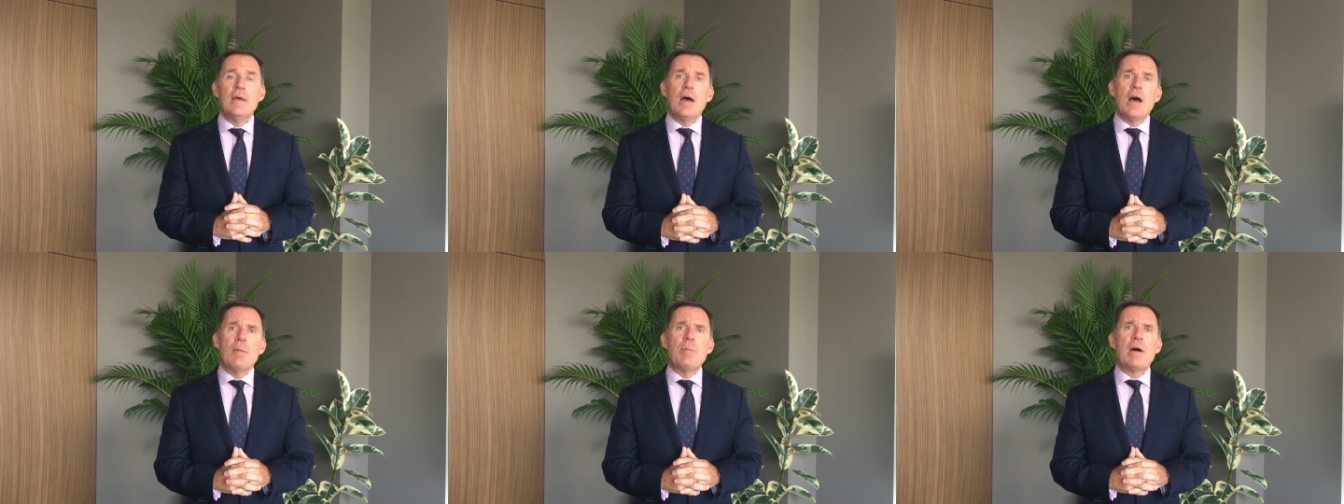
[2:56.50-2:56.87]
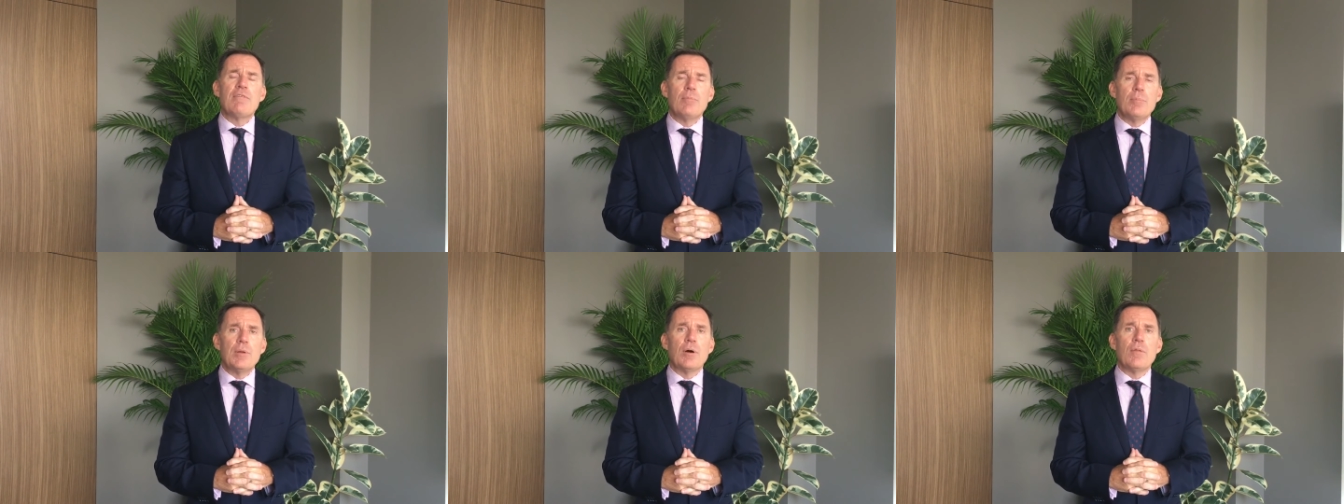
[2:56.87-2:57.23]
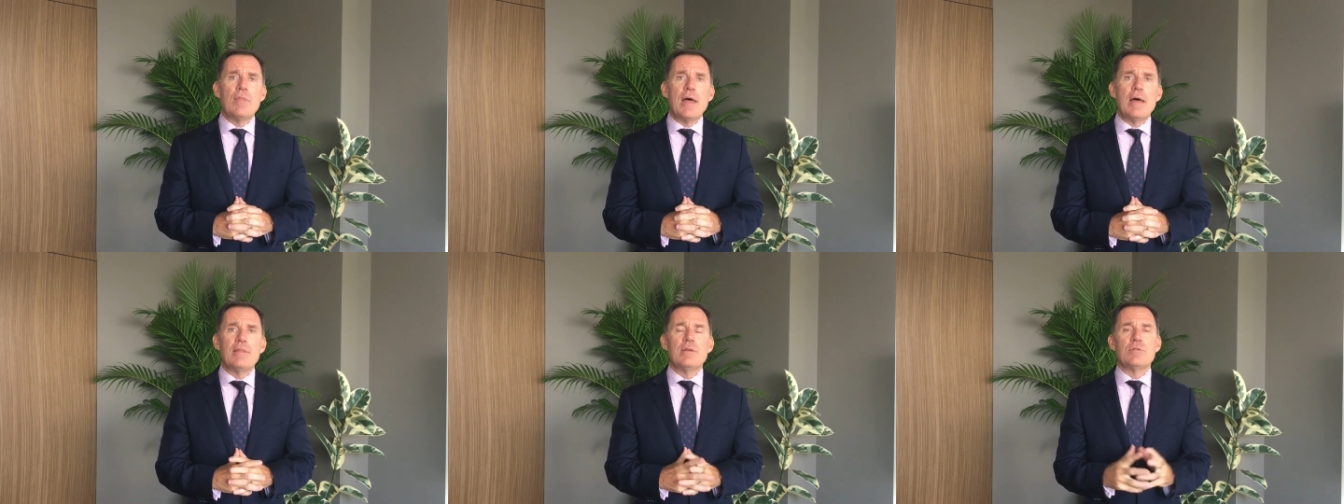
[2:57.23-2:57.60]
Above and beyond
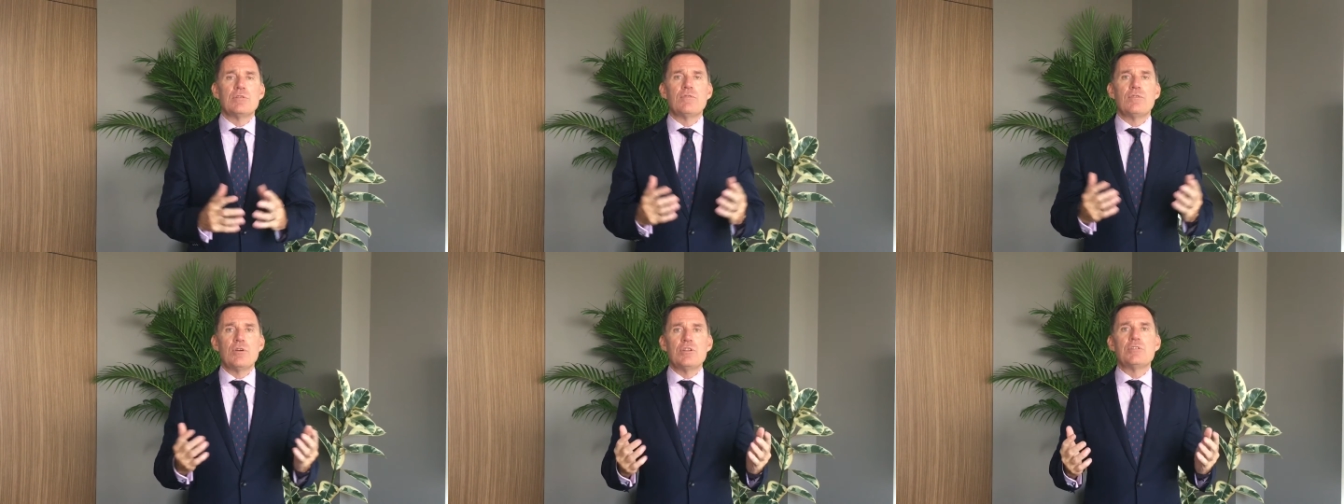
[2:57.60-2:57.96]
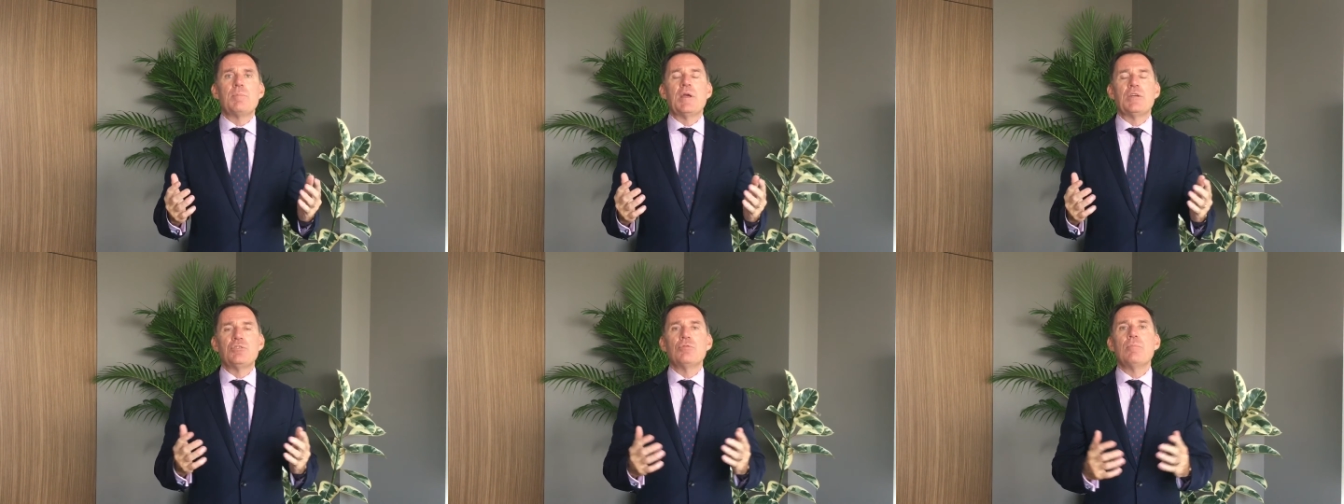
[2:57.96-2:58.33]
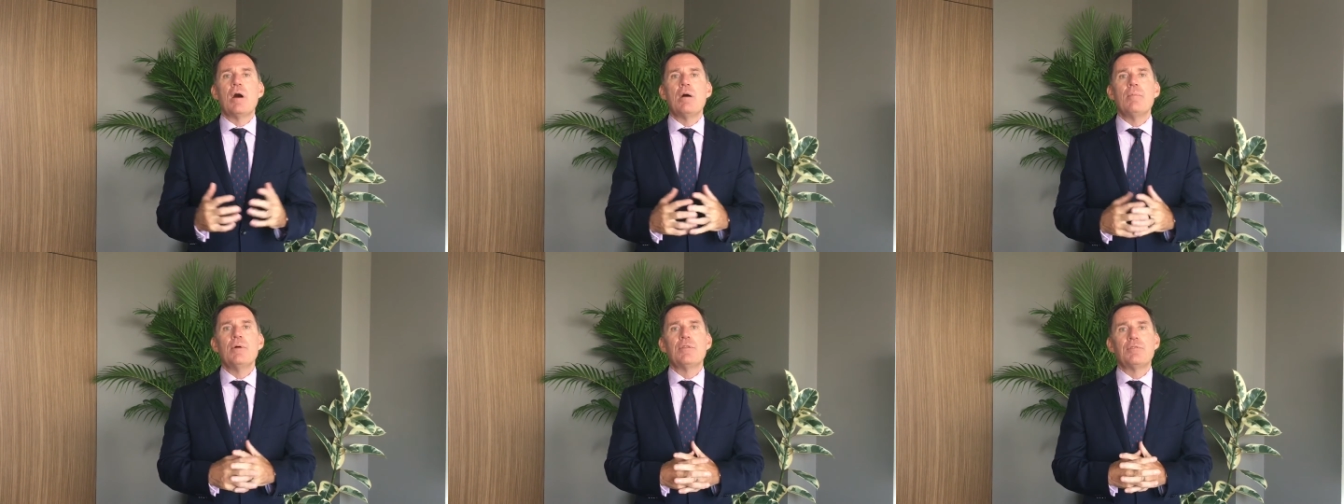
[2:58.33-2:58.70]
that, there was a very special
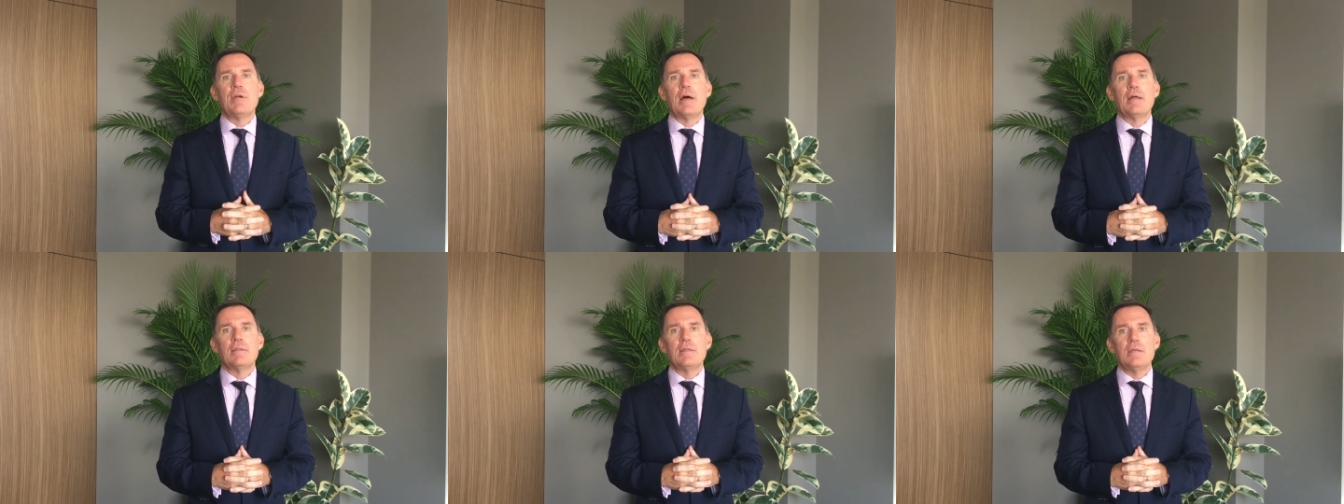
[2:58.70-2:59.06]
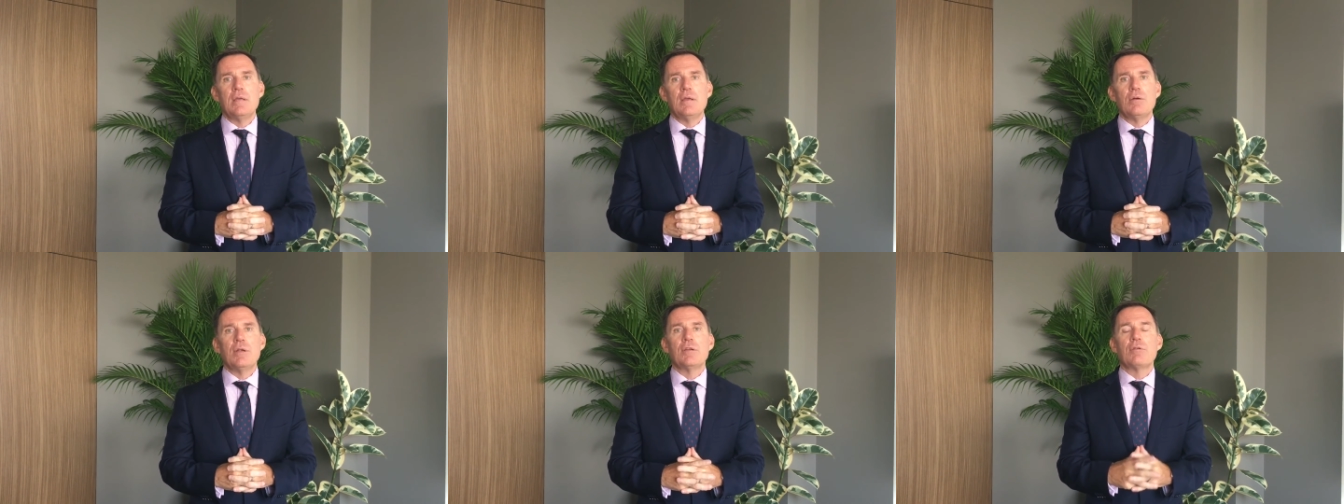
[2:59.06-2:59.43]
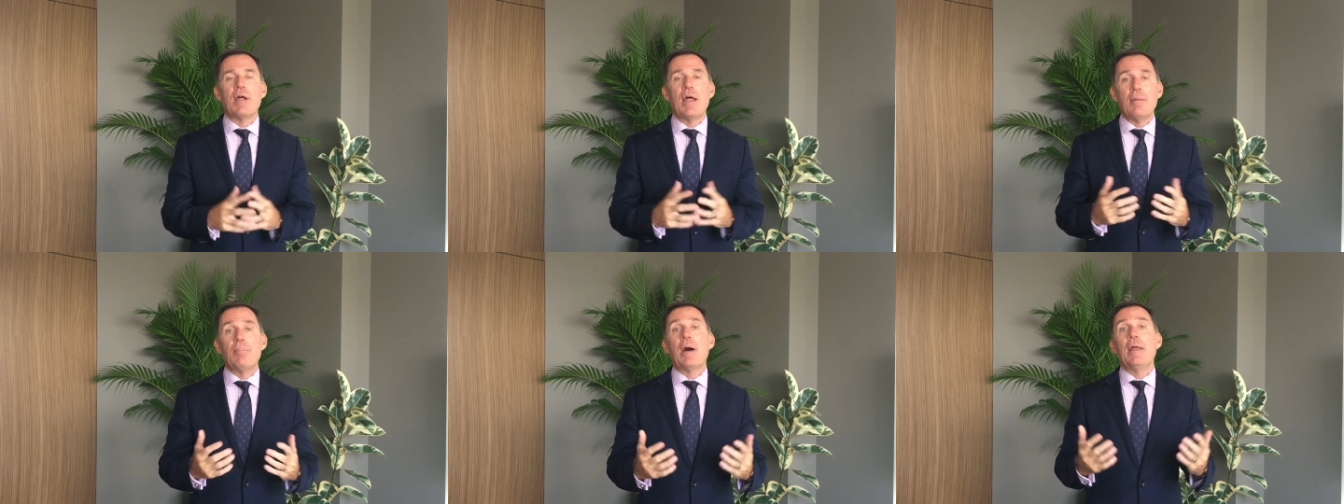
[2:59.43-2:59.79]
moment throughout the year in
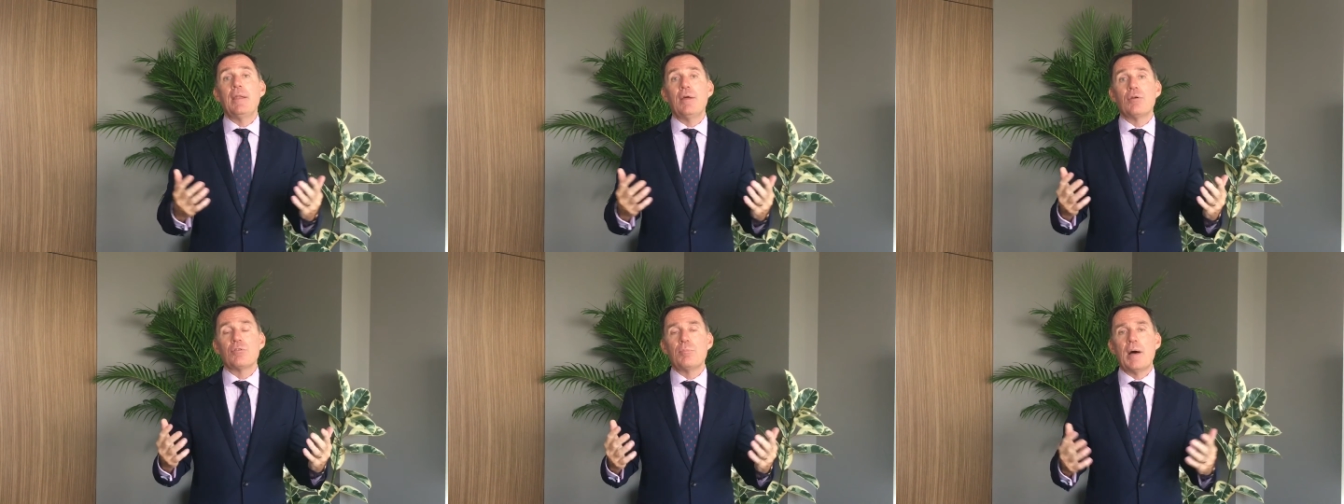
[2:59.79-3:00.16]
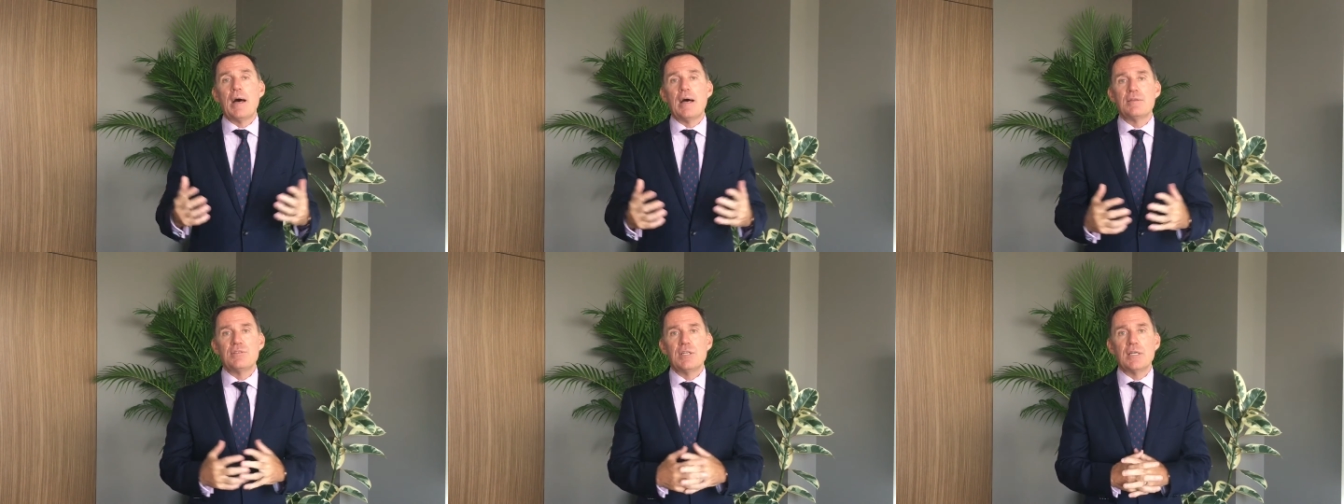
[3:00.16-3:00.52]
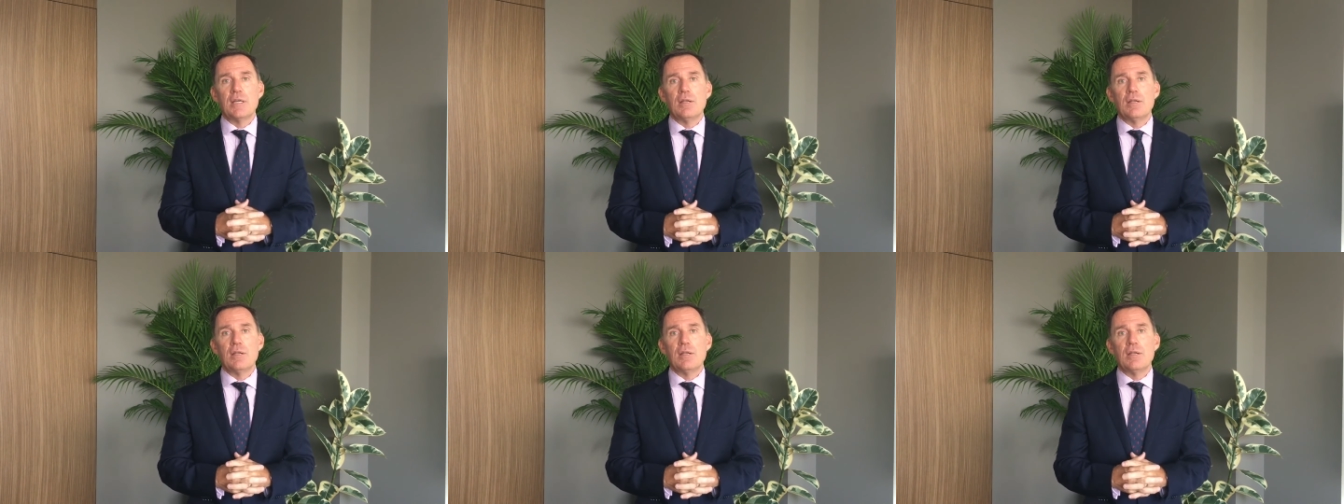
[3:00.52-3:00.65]
Grant Parnell's passing,